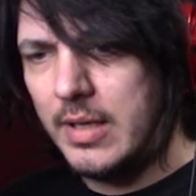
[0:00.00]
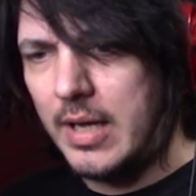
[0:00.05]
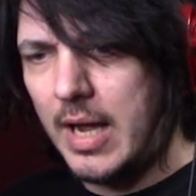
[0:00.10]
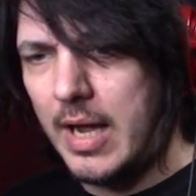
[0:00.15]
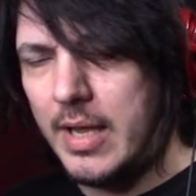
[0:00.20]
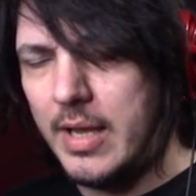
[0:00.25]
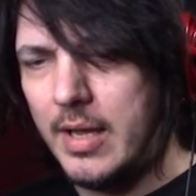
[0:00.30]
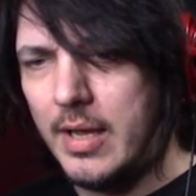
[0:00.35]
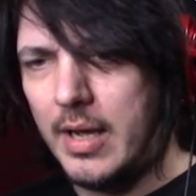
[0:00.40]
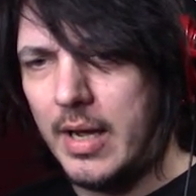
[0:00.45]

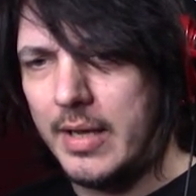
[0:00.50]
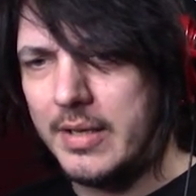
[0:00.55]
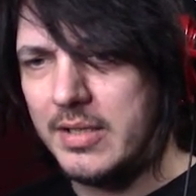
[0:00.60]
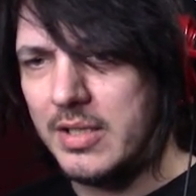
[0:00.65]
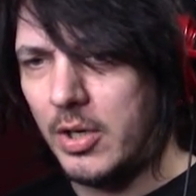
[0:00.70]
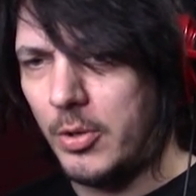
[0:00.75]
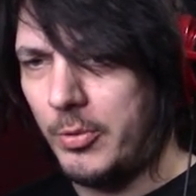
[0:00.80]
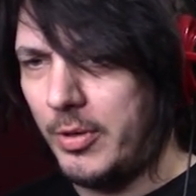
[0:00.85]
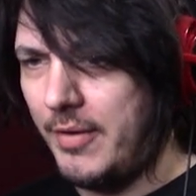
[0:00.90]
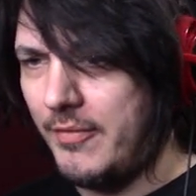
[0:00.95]
I, I
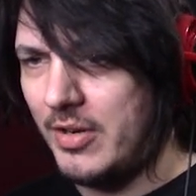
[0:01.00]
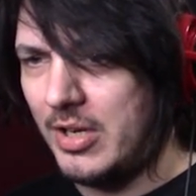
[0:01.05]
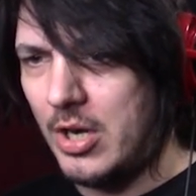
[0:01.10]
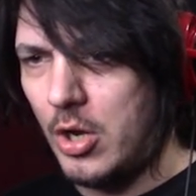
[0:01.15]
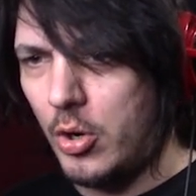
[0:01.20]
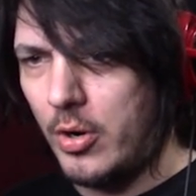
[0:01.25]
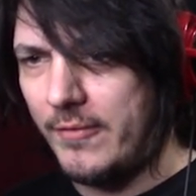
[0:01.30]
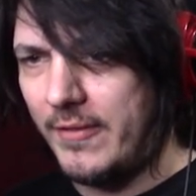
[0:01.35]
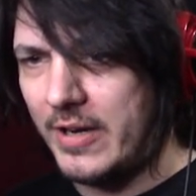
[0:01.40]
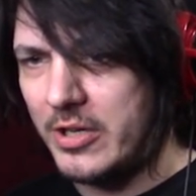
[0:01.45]
don't even
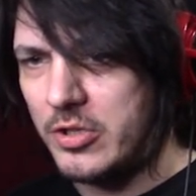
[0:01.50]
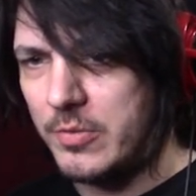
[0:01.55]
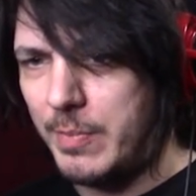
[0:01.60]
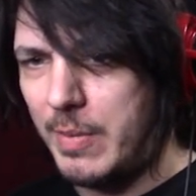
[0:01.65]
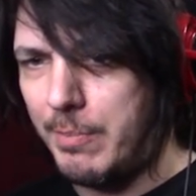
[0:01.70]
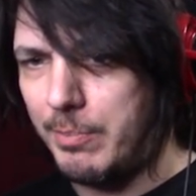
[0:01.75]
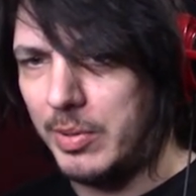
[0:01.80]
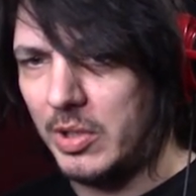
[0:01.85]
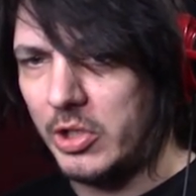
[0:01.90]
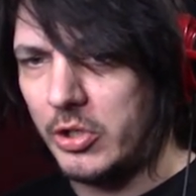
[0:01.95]
know if I should
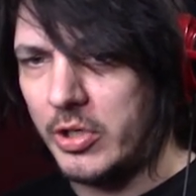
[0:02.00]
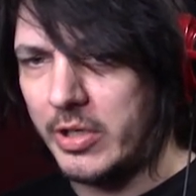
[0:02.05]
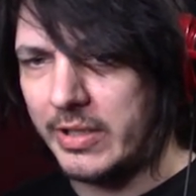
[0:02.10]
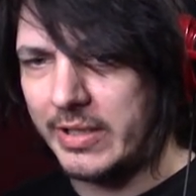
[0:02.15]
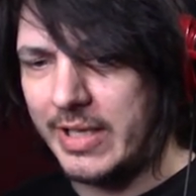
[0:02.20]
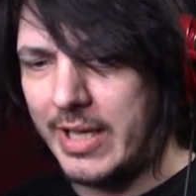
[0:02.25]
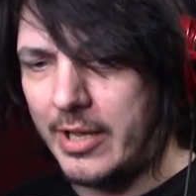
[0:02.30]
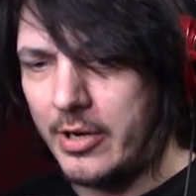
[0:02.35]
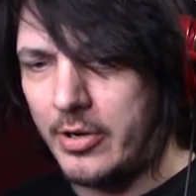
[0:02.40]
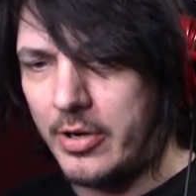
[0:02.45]
be blurring
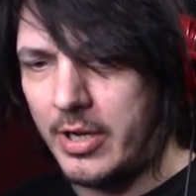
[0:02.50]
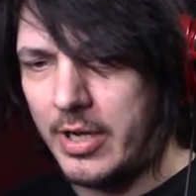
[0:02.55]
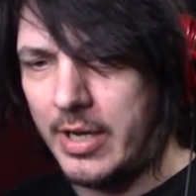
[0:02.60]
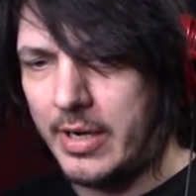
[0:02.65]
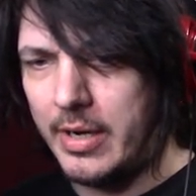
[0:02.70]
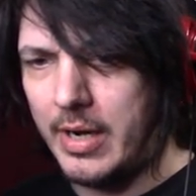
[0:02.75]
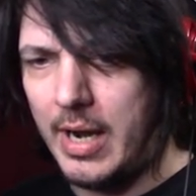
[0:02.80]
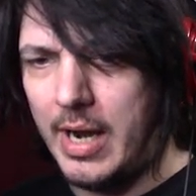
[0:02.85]
that or not.